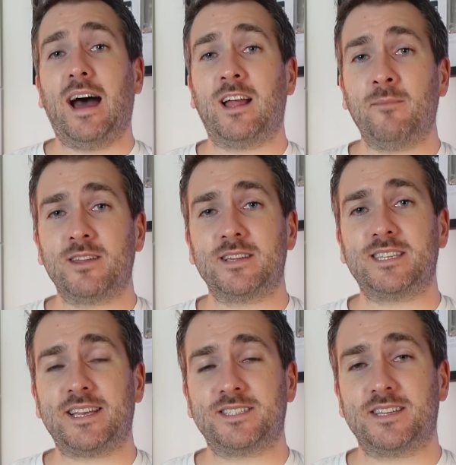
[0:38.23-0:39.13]
And I'm going to
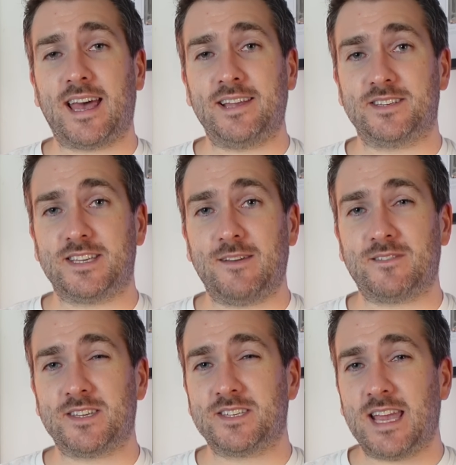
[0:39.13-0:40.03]
test today to see if
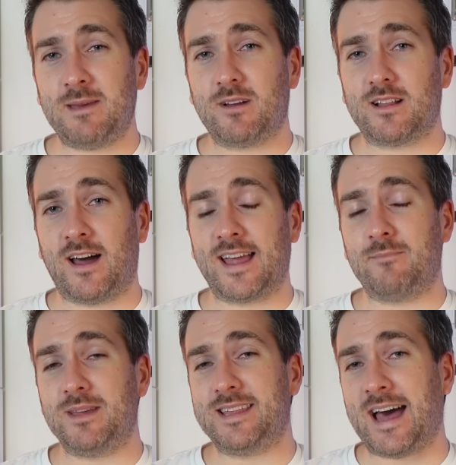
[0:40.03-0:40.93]
the Steam client
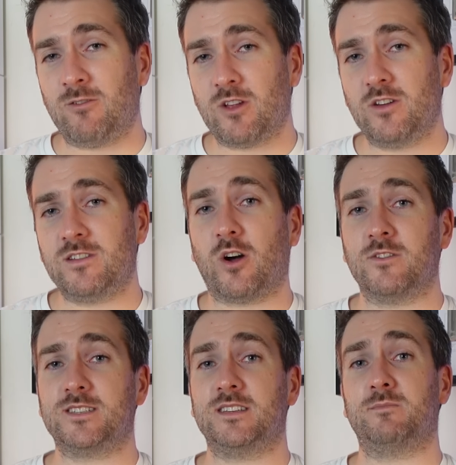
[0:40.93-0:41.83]
can be downloaded
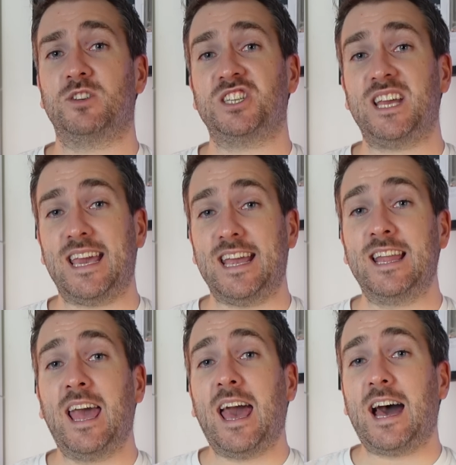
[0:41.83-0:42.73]
onto this
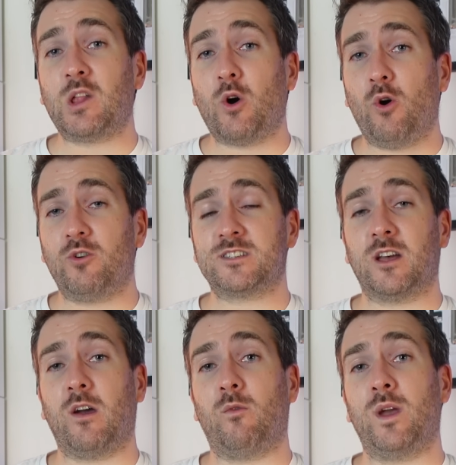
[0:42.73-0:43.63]
machine and
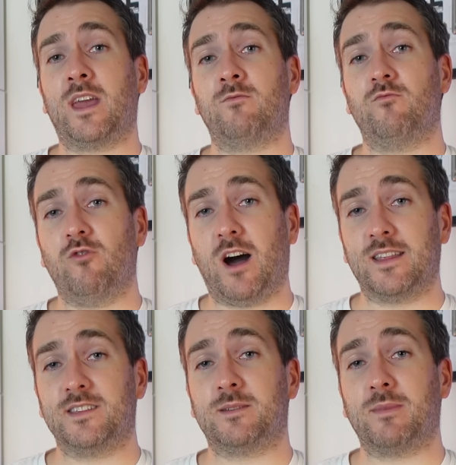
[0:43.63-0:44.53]
also if we can
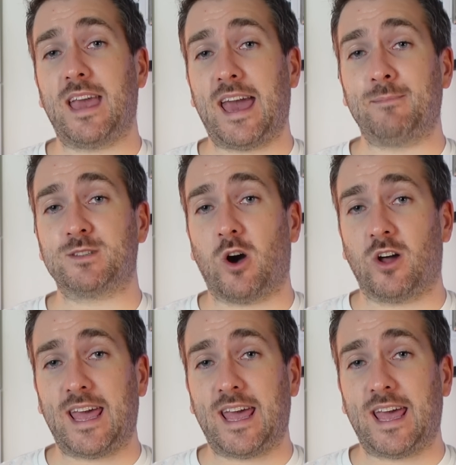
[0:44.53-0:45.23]
run some games on